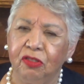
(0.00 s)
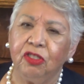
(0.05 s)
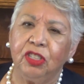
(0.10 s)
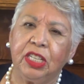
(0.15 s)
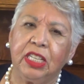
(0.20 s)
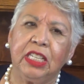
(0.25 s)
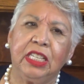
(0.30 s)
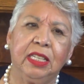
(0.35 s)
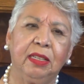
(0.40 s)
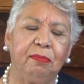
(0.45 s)

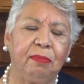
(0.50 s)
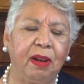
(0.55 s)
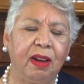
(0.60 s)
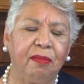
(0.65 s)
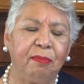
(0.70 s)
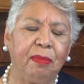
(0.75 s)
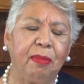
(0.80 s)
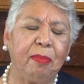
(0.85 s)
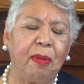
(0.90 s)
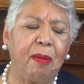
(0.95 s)
chicken and
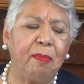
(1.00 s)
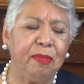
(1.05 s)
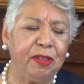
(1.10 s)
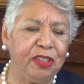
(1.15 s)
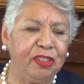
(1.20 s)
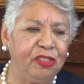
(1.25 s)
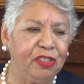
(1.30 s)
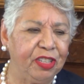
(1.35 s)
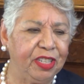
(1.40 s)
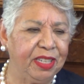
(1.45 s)

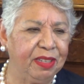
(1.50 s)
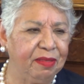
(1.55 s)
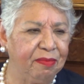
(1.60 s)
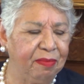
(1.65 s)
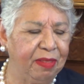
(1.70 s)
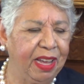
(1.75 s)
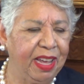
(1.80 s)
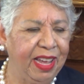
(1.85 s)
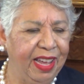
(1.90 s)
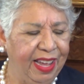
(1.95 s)
barbecue
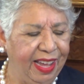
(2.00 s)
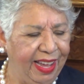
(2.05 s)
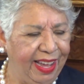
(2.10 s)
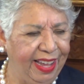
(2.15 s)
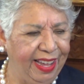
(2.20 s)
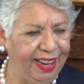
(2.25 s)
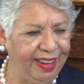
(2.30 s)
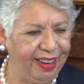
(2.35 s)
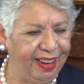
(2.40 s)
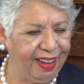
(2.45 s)
chicken
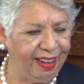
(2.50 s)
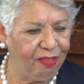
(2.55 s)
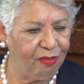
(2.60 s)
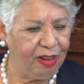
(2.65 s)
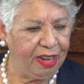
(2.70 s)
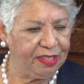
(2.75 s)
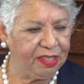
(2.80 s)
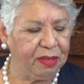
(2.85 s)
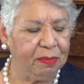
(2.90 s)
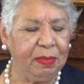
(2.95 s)
and
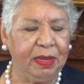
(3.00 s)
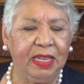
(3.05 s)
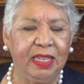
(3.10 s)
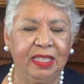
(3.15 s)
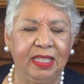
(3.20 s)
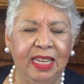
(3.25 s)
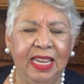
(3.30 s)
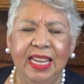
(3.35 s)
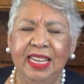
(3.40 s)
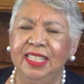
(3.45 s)
rice and
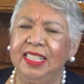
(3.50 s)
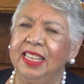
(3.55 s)
beans?